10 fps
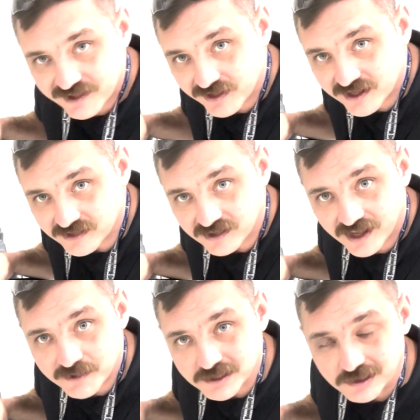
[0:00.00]
even get it to
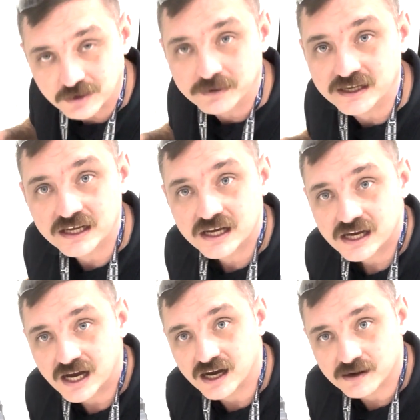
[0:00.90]
collapse a little bit,
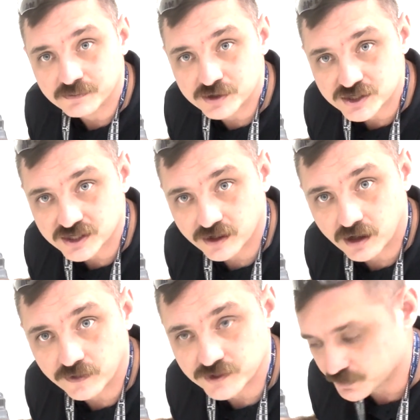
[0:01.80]
pushes
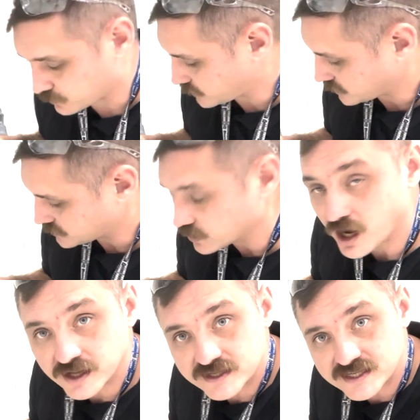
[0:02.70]
on the spring to
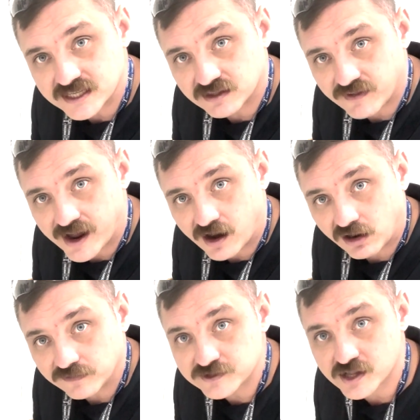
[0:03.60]
unseat the
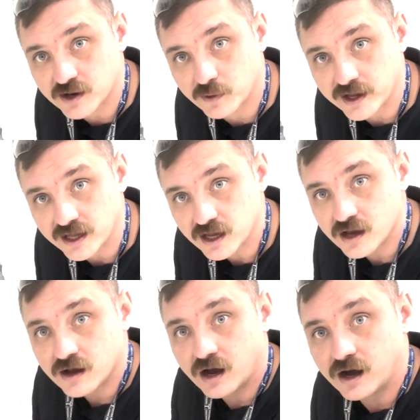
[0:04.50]
valve, so that way
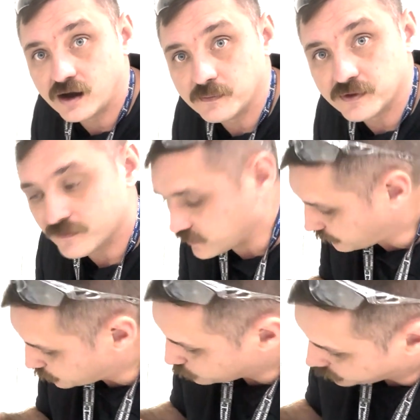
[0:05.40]
the
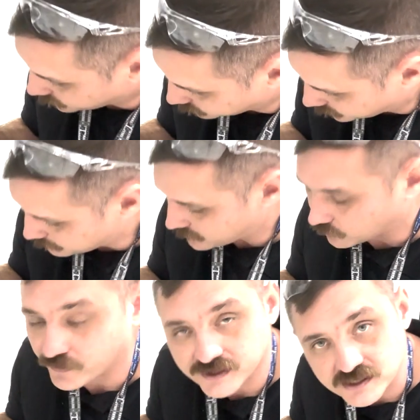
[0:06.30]
fuel can come in, or
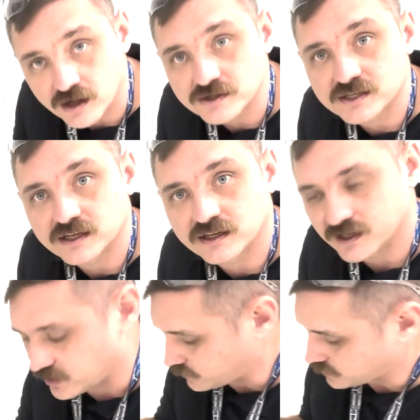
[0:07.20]
the exhaust can
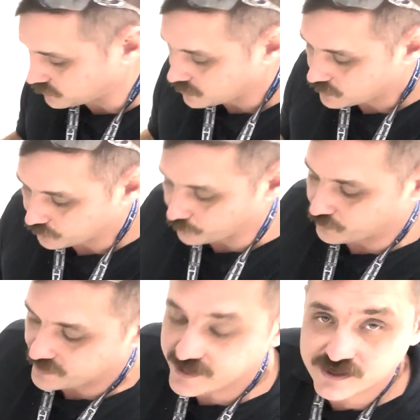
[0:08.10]
go in through
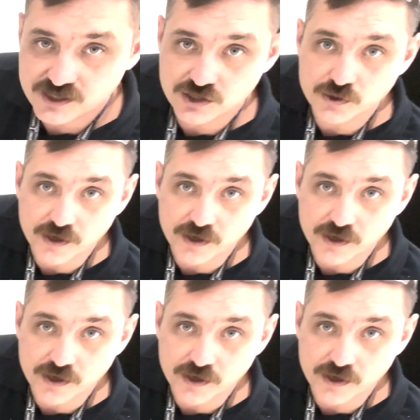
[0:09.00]
these two